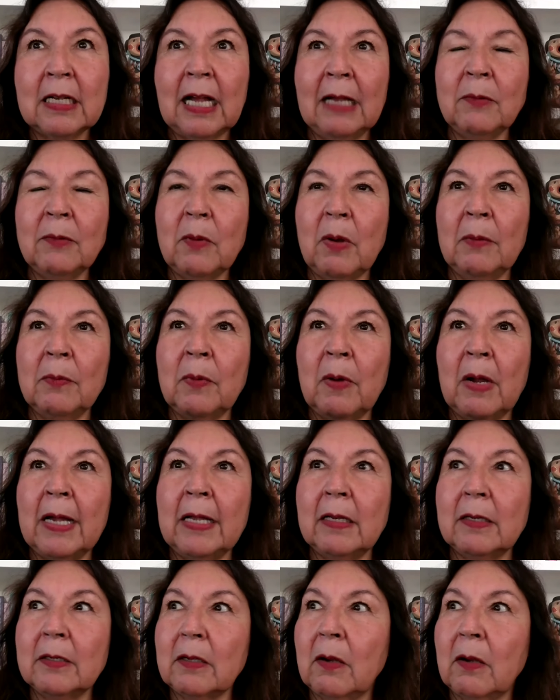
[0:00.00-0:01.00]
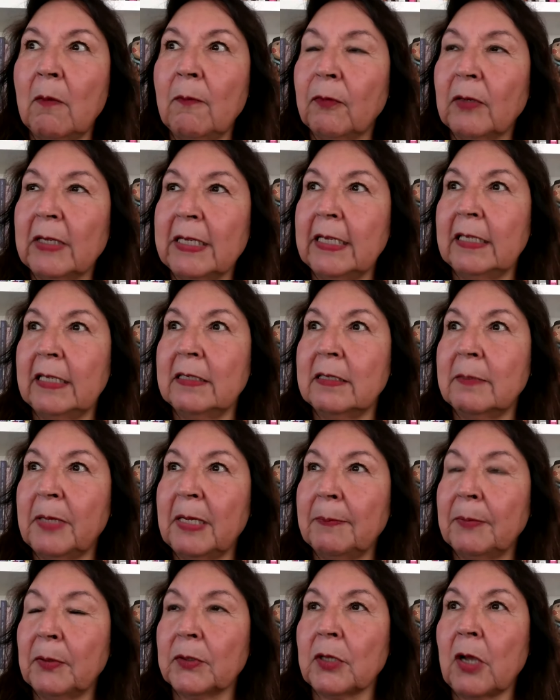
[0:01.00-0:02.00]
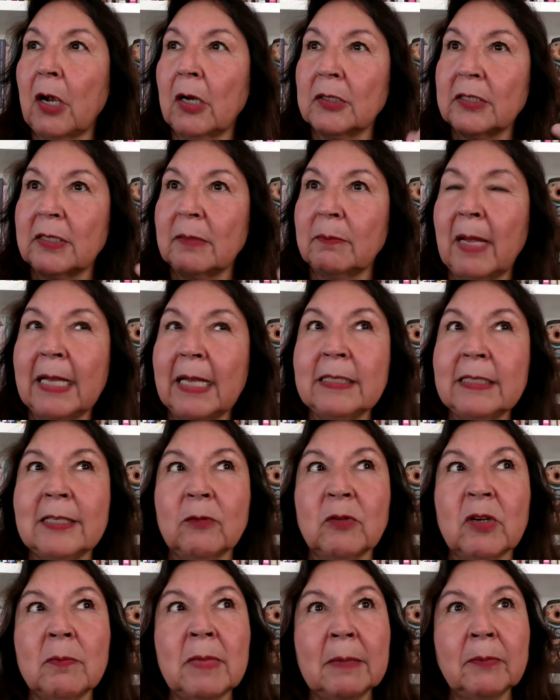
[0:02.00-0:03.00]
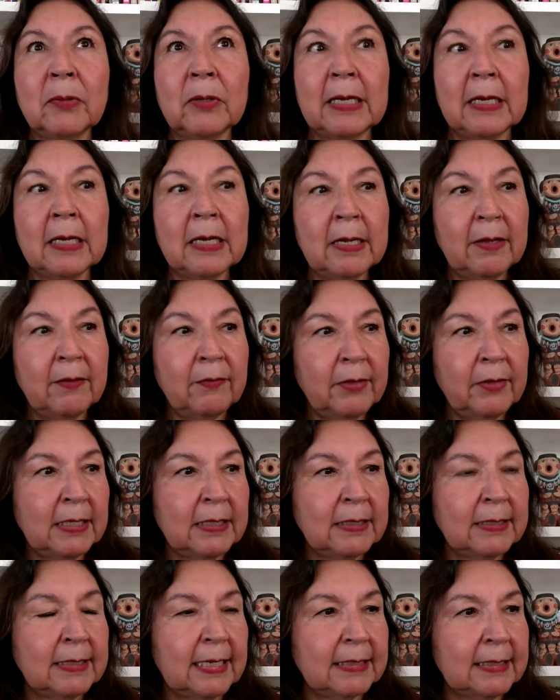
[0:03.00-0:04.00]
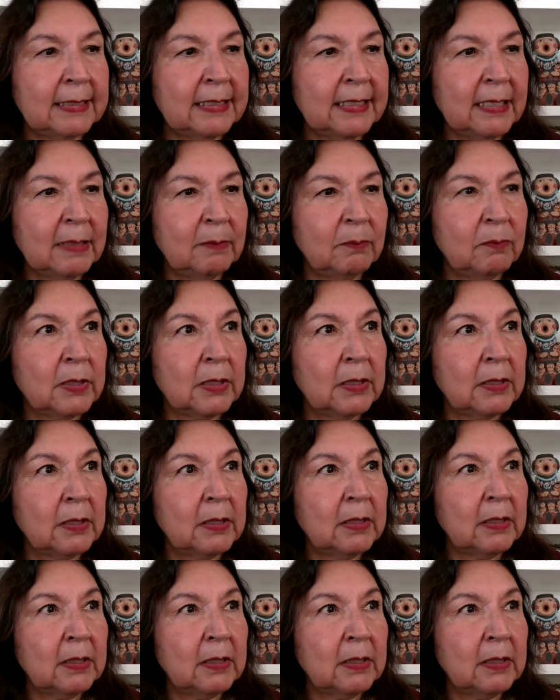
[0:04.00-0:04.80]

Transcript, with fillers: I, I want, hopefully in people's hearts and minds, they're remembering things that seemed,